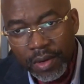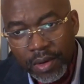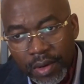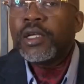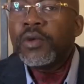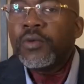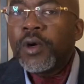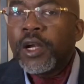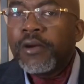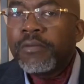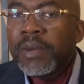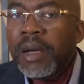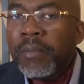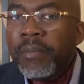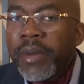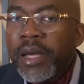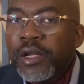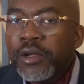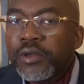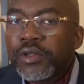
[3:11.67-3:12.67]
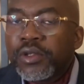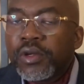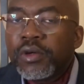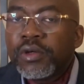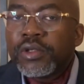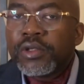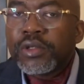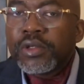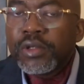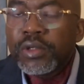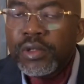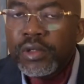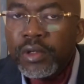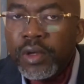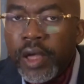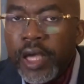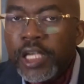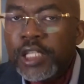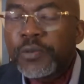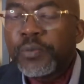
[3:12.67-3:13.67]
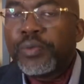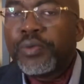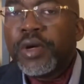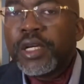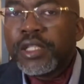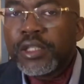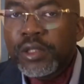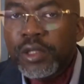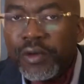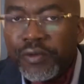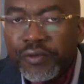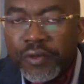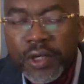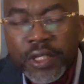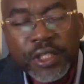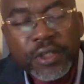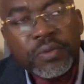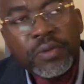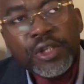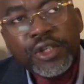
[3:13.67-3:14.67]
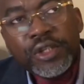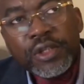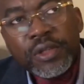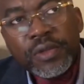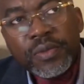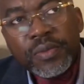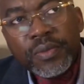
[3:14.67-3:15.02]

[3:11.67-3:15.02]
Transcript: One of my mentors also expressed their frustration